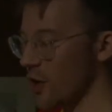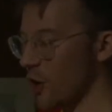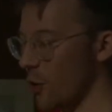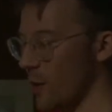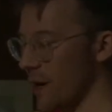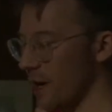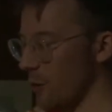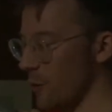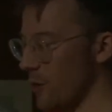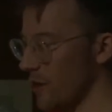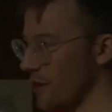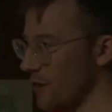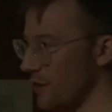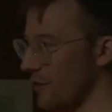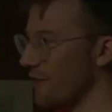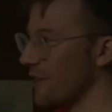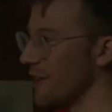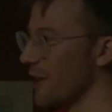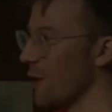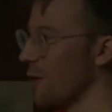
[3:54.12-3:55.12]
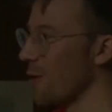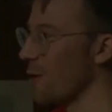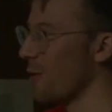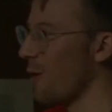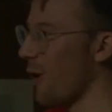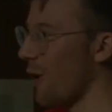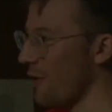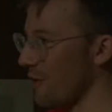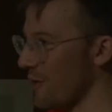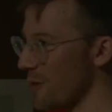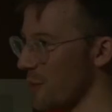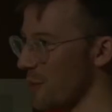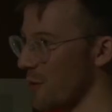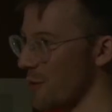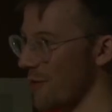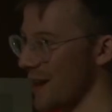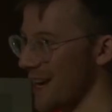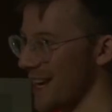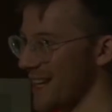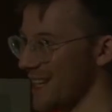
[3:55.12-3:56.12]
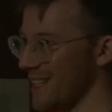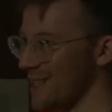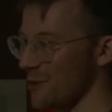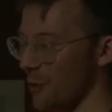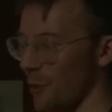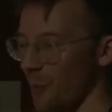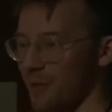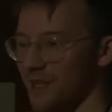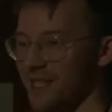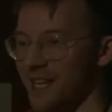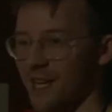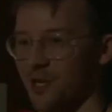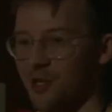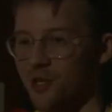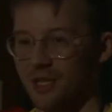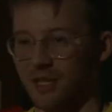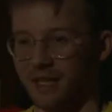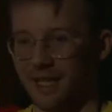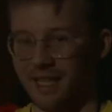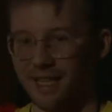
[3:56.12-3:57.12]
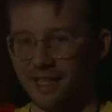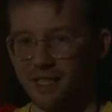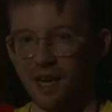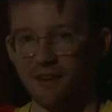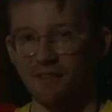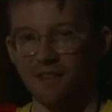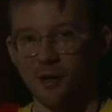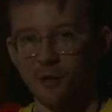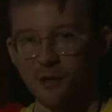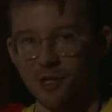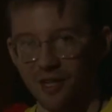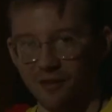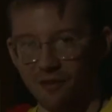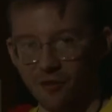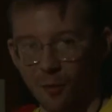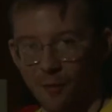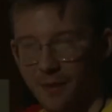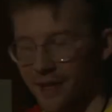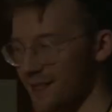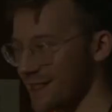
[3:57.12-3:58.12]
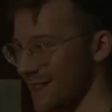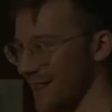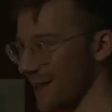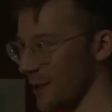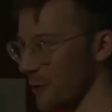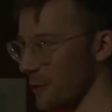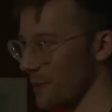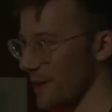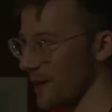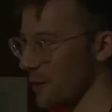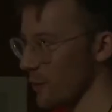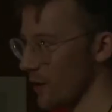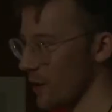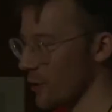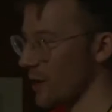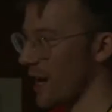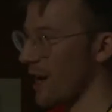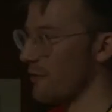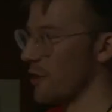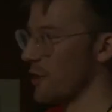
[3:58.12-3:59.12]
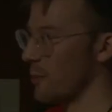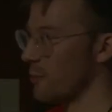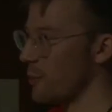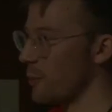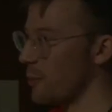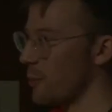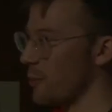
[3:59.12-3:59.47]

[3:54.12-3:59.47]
going with the flow of the parade or potentially diverging from it a little bit. We could have a